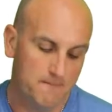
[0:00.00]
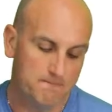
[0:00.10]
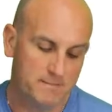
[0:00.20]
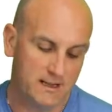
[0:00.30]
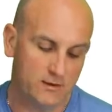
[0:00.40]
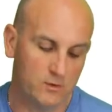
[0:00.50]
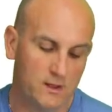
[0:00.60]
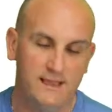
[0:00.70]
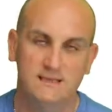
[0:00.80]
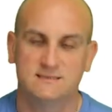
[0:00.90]
But
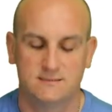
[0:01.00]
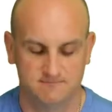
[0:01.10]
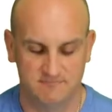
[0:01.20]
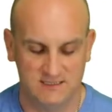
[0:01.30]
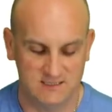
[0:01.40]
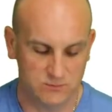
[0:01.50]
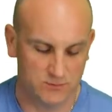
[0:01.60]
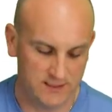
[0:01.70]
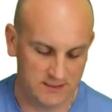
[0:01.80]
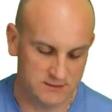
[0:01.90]
otherwise, this is
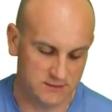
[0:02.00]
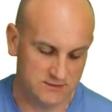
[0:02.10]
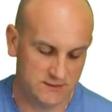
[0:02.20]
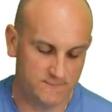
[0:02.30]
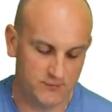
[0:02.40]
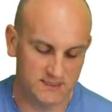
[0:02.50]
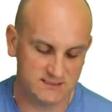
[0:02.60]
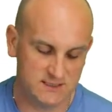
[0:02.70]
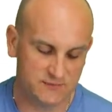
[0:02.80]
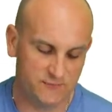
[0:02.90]
what we need to do. So
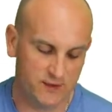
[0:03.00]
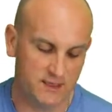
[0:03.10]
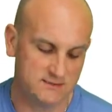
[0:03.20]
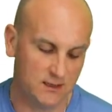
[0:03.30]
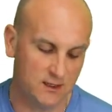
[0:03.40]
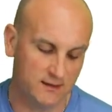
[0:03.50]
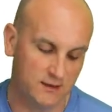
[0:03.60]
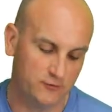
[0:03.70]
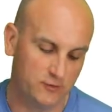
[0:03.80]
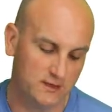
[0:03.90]
first things first, I'm
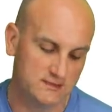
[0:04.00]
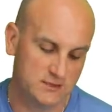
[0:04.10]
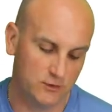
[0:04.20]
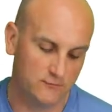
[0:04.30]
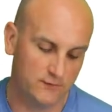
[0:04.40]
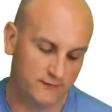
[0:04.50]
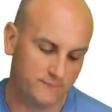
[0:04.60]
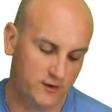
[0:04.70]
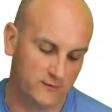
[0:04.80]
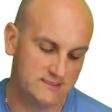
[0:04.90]
going to try and solve the
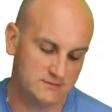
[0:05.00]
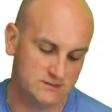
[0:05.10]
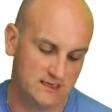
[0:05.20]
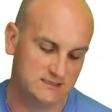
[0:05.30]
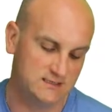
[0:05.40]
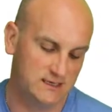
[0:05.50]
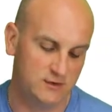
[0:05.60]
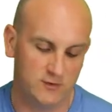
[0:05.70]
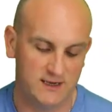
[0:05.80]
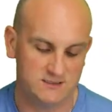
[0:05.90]
following simultaneous
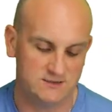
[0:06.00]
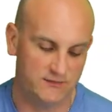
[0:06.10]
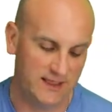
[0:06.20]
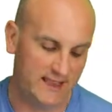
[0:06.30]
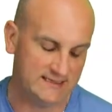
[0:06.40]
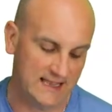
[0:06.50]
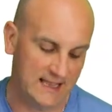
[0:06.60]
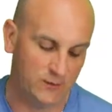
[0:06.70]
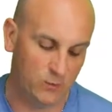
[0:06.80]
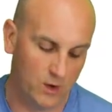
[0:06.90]
linear equations for x
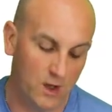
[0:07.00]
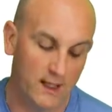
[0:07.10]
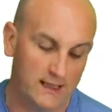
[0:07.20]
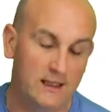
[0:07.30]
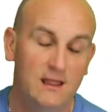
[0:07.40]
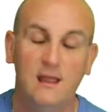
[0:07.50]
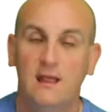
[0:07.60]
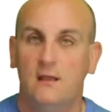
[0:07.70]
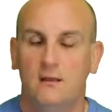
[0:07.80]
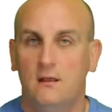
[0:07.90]
and y.
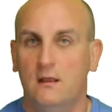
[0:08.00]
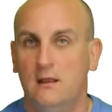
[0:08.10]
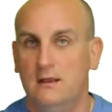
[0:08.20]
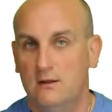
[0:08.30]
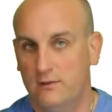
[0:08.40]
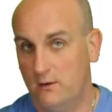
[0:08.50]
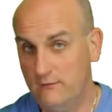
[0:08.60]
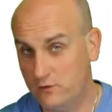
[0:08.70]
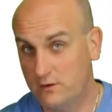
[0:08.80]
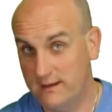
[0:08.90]
Now, though
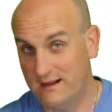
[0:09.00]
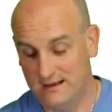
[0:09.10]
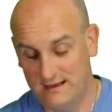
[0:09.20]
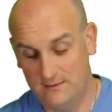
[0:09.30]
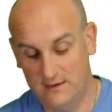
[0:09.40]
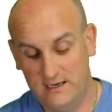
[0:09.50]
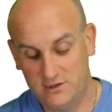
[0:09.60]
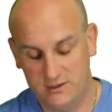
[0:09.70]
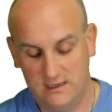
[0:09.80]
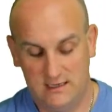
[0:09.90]
I've talked about
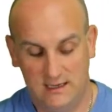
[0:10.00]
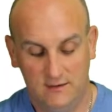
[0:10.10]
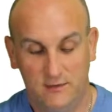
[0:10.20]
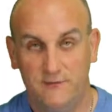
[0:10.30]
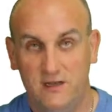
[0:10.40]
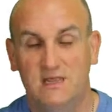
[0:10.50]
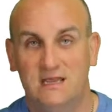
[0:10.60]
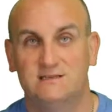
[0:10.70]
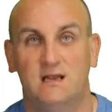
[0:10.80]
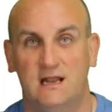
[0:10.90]
elimination here, the funny
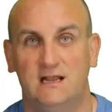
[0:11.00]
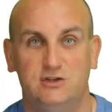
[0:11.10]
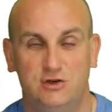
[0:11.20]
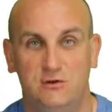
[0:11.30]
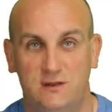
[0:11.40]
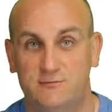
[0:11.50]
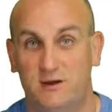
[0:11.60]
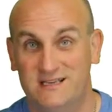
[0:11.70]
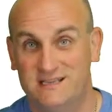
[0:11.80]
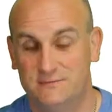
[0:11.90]
thing is I can actually do this
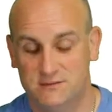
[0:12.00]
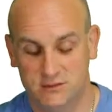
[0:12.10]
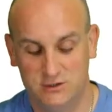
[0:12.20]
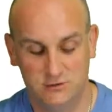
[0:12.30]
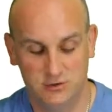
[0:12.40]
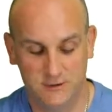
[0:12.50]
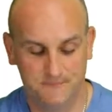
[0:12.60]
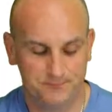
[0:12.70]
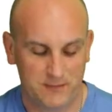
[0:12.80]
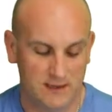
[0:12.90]
by
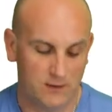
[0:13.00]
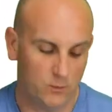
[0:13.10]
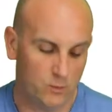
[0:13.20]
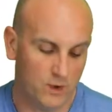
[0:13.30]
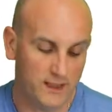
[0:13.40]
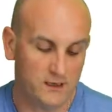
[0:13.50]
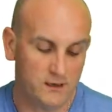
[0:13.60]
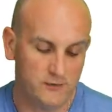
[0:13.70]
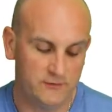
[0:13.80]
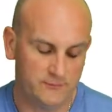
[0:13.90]
substitution. Now, why can
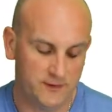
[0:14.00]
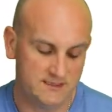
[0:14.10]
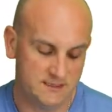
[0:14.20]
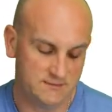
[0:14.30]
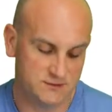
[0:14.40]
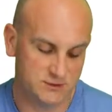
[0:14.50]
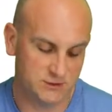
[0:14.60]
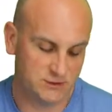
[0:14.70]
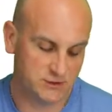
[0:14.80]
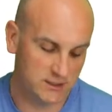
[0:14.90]
I do this by
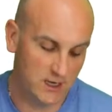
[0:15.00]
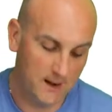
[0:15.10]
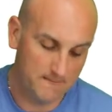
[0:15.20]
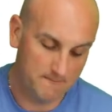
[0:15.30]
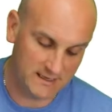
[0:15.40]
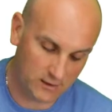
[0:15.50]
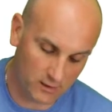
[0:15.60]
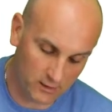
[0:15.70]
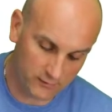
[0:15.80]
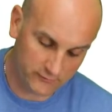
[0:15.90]
substitution?
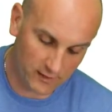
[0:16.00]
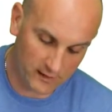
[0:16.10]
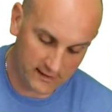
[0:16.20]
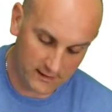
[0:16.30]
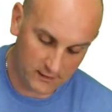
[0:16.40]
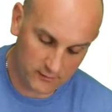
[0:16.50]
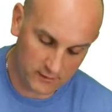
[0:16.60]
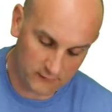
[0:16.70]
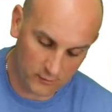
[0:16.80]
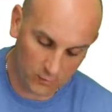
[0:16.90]
Because I know
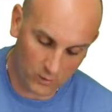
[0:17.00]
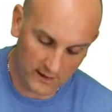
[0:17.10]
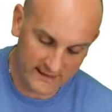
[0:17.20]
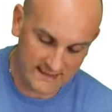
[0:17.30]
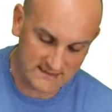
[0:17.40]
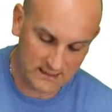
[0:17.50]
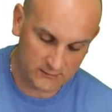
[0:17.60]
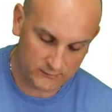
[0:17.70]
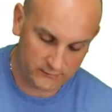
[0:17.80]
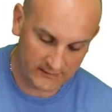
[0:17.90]
that I've got y is
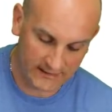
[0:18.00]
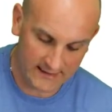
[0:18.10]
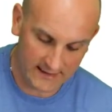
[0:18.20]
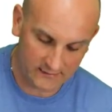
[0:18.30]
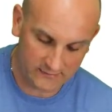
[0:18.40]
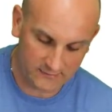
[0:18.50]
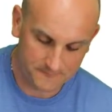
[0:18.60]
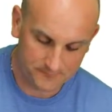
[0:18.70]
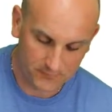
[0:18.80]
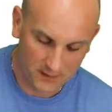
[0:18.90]
equal to ax
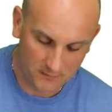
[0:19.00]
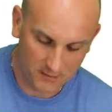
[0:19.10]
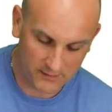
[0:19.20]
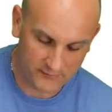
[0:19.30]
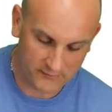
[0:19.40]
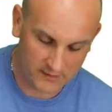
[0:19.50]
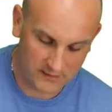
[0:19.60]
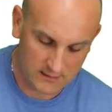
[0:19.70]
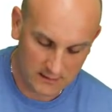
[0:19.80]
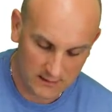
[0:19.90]
plus
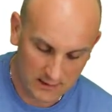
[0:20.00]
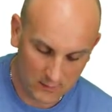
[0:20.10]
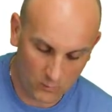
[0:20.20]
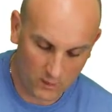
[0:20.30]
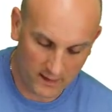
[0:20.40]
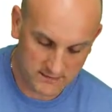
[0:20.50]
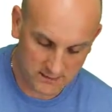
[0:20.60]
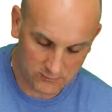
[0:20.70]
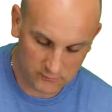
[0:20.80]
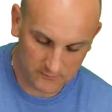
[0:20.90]
c, and y
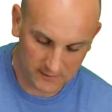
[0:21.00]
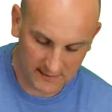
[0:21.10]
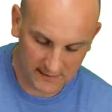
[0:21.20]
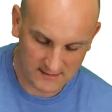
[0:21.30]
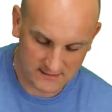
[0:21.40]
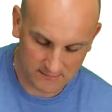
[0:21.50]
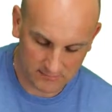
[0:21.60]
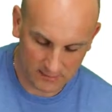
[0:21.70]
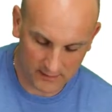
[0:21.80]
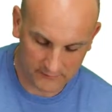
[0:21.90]
is equal to bx
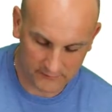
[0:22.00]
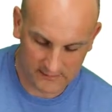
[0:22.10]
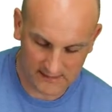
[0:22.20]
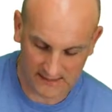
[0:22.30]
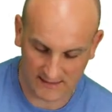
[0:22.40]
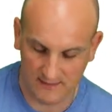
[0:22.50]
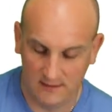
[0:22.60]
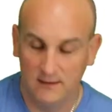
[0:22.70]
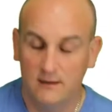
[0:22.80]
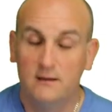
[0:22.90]
plus d.
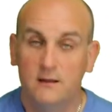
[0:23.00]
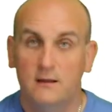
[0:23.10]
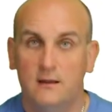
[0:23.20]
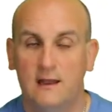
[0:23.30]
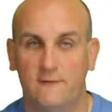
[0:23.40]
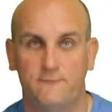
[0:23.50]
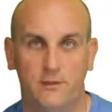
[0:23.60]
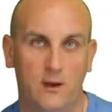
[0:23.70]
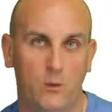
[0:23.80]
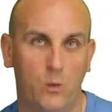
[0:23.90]
Now
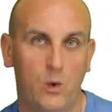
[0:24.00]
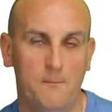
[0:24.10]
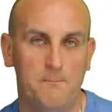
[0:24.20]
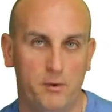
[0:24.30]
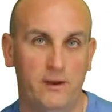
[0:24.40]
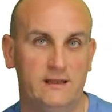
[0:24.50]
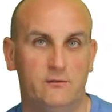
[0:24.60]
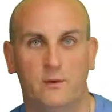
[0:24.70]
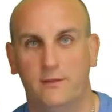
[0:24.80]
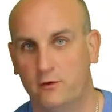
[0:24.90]
for that one
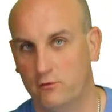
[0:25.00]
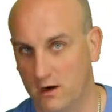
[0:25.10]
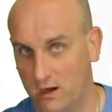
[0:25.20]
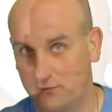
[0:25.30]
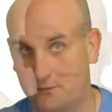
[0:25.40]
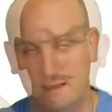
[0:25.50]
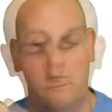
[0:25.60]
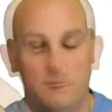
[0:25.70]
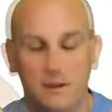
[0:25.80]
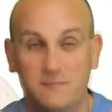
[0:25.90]
point when the graphs
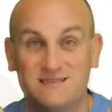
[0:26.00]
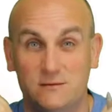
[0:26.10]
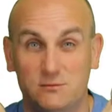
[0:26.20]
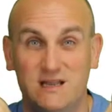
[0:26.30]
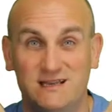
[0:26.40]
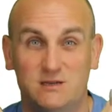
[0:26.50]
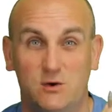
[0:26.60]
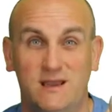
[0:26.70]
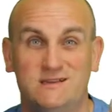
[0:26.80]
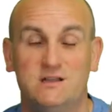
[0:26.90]
meet, remember simultaneous
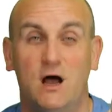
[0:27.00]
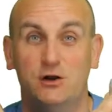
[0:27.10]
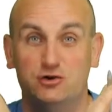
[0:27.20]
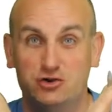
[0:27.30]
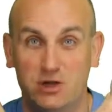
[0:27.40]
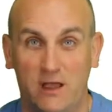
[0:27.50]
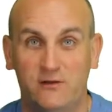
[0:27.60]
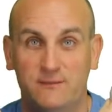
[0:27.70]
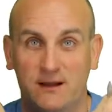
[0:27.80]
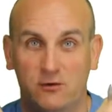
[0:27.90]
equations are
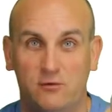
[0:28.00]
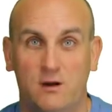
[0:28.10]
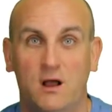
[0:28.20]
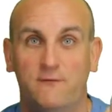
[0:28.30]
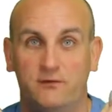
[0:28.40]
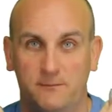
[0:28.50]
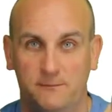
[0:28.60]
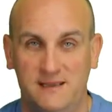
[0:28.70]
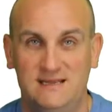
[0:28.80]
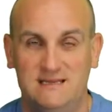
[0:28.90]
just about graphs
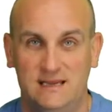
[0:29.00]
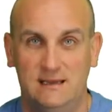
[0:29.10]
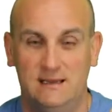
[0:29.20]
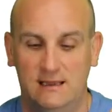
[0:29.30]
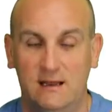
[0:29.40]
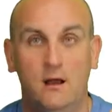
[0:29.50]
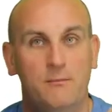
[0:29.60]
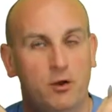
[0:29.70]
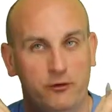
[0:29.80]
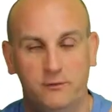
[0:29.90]
meeting and
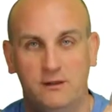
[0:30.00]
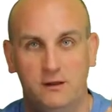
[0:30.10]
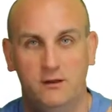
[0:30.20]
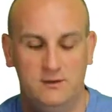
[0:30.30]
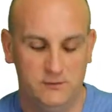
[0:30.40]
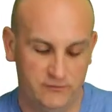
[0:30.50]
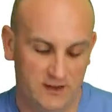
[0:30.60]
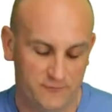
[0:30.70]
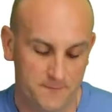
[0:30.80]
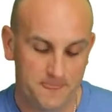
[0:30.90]
I'm not doing the no deal
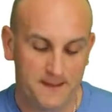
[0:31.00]
stuff.